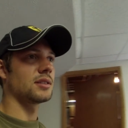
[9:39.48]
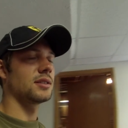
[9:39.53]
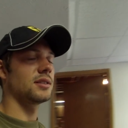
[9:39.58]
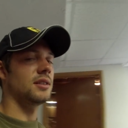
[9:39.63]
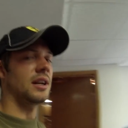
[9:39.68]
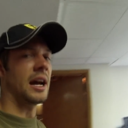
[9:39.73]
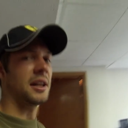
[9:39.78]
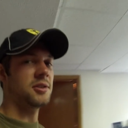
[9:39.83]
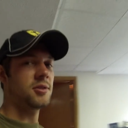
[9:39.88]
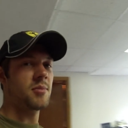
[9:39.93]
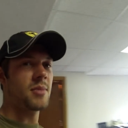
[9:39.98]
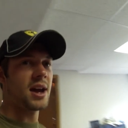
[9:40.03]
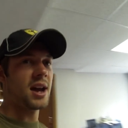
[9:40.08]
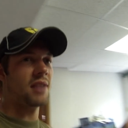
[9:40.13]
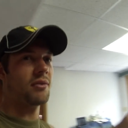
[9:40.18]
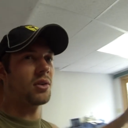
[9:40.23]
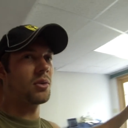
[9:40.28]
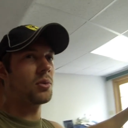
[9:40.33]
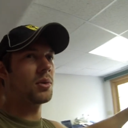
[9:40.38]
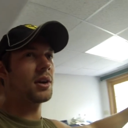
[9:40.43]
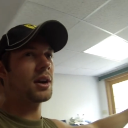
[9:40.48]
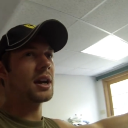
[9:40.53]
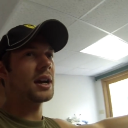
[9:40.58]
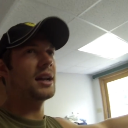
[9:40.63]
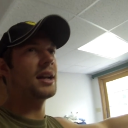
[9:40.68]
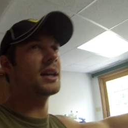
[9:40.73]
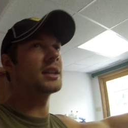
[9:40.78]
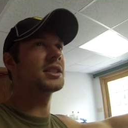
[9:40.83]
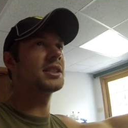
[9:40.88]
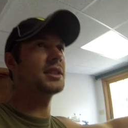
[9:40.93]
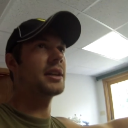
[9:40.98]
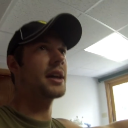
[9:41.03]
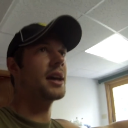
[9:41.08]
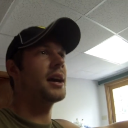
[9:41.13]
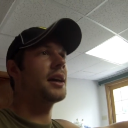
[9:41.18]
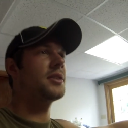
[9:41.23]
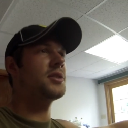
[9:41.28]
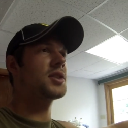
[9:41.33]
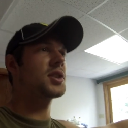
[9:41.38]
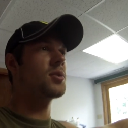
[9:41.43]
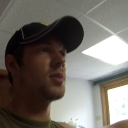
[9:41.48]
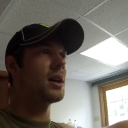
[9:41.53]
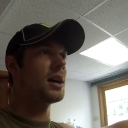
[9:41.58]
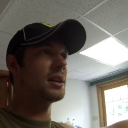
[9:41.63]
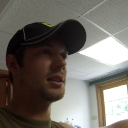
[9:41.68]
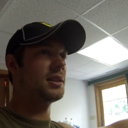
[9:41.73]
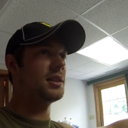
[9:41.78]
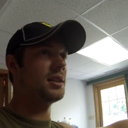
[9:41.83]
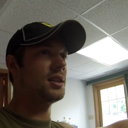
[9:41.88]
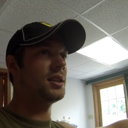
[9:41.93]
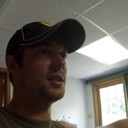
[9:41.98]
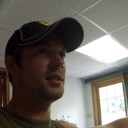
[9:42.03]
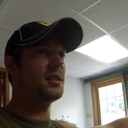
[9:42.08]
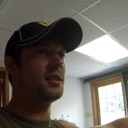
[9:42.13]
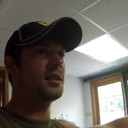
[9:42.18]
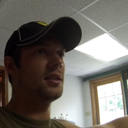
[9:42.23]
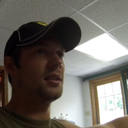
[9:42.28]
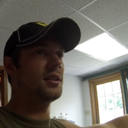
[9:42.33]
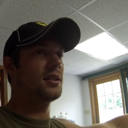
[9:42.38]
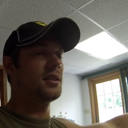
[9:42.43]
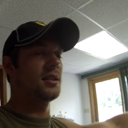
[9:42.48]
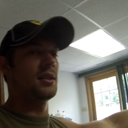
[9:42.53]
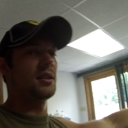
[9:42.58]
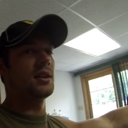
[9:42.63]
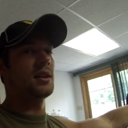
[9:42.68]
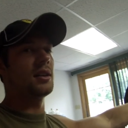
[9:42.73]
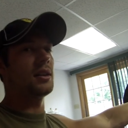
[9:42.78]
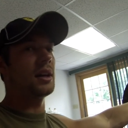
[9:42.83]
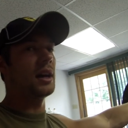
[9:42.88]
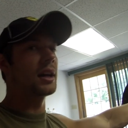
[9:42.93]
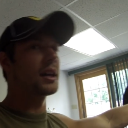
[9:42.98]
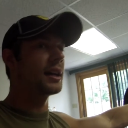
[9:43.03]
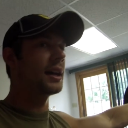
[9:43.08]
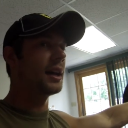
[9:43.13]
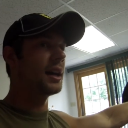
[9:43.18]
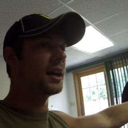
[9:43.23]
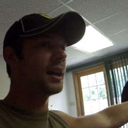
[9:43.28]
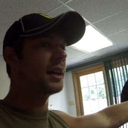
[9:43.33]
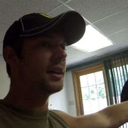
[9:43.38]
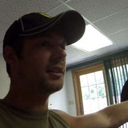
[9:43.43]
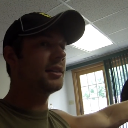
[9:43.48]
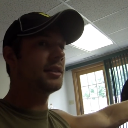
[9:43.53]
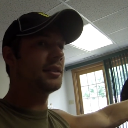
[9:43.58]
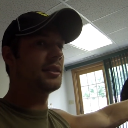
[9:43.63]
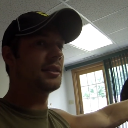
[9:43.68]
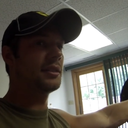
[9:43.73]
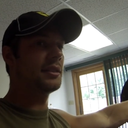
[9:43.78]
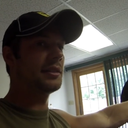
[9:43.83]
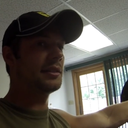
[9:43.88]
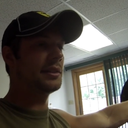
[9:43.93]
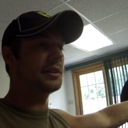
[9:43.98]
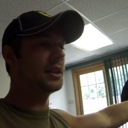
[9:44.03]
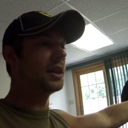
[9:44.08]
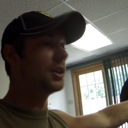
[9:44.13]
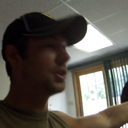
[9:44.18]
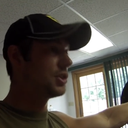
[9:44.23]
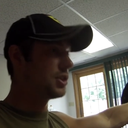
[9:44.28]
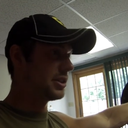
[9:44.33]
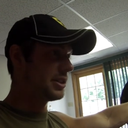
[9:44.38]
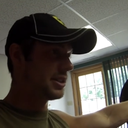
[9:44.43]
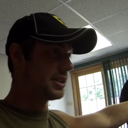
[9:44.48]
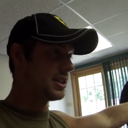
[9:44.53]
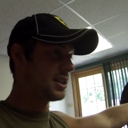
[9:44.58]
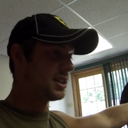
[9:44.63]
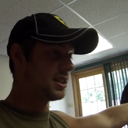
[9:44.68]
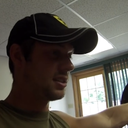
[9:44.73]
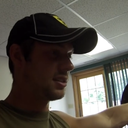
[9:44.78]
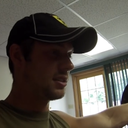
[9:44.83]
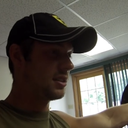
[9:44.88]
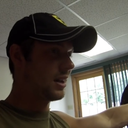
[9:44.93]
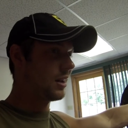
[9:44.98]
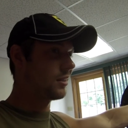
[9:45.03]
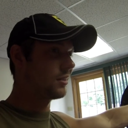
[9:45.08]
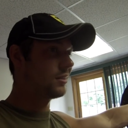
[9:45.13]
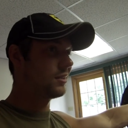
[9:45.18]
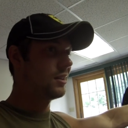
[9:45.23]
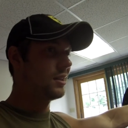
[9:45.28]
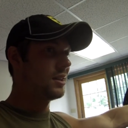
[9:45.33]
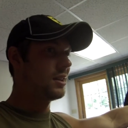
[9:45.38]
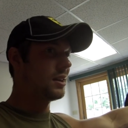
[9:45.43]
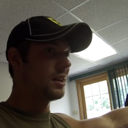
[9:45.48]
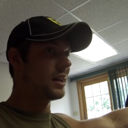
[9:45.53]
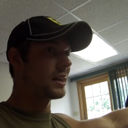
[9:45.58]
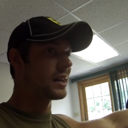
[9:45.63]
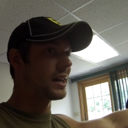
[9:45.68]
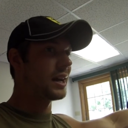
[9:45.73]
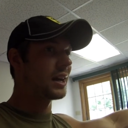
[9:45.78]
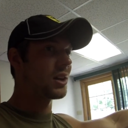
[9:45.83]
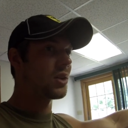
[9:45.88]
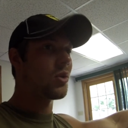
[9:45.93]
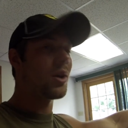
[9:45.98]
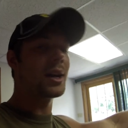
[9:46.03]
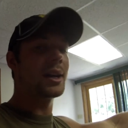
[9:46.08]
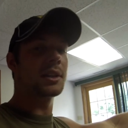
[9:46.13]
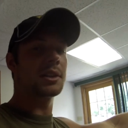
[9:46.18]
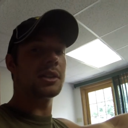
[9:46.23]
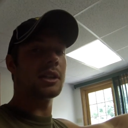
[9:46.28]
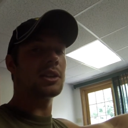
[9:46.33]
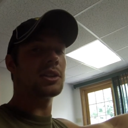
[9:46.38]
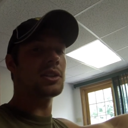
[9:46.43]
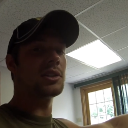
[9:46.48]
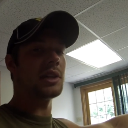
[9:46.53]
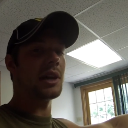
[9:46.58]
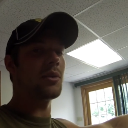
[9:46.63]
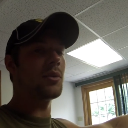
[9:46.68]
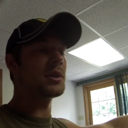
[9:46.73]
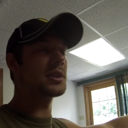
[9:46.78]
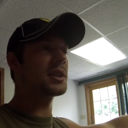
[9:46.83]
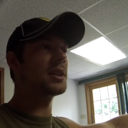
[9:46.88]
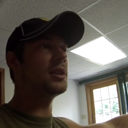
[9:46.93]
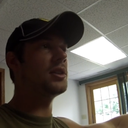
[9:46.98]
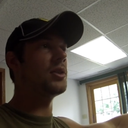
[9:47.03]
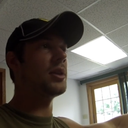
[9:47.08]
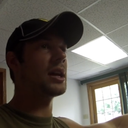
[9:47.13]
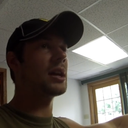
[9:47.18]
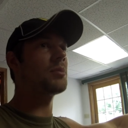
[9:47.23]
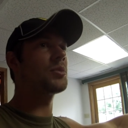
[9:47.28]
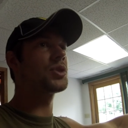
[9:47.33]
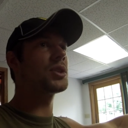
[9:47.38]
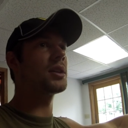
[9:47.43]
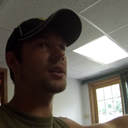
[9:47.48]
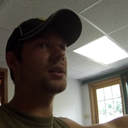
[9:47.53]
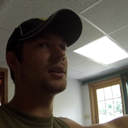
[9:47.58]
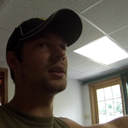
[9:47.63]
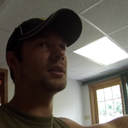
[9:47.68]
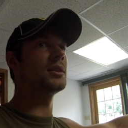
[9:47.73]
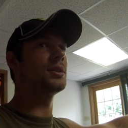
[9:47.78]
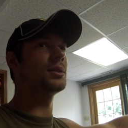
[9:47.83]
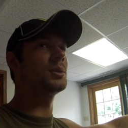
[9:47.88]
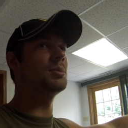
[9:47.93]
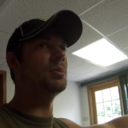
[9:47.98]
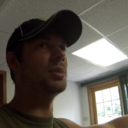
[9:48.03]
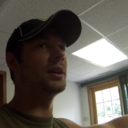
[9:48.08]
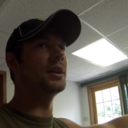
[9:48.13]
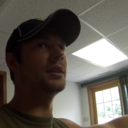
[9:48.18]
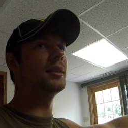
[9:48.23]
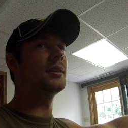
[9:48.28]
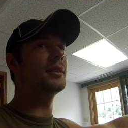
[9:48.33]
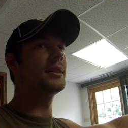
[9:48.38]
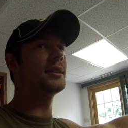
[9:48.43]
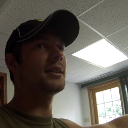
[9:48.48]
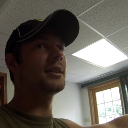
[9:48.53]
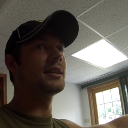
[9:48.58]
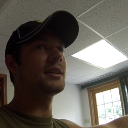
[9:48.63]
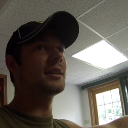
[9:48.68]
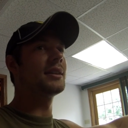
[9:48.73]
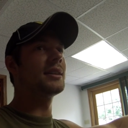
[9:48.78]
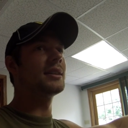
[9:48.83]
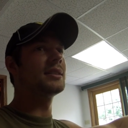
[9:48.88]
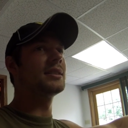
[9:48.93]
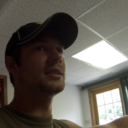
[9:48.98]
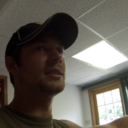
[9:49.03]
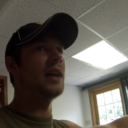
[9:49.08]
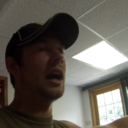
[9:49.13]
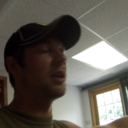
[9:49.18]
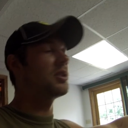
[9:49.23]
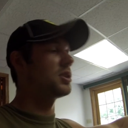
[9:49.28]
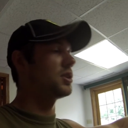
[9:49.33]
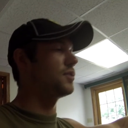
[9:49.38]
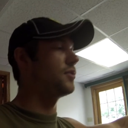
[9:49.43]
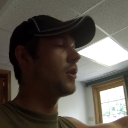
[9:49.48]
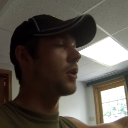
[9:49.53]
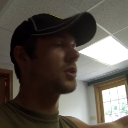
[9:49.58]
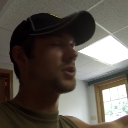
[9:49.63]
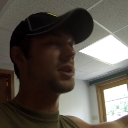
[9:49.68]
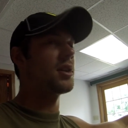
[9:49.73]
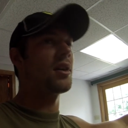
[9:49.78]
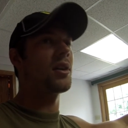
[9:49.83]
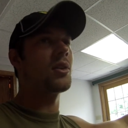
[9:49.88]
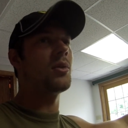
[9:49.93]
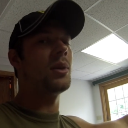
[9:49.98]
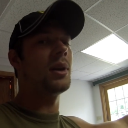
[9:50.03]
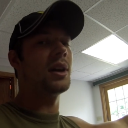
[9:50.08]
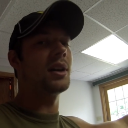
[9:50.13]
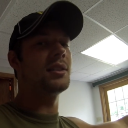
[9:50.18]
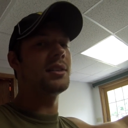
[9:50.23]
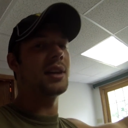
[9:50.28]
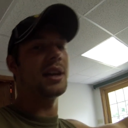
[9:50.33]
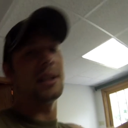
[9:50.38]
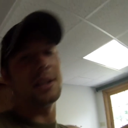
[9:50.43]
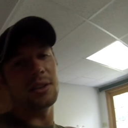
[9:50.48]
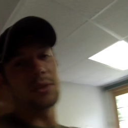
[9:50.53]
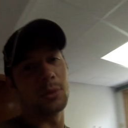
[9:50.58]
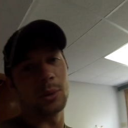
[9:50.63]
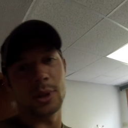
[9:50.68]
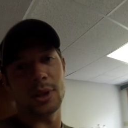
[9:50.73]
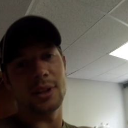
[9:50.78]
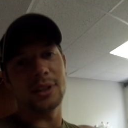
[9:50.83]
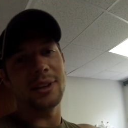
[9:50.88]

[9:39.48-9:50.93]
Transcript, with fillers: not too bad of a workout actually. I got the squats in. I got lunges in. I, I got quad extensions. I was gonna do hamstring curls, but I was just focusing on quads, and I didn't really,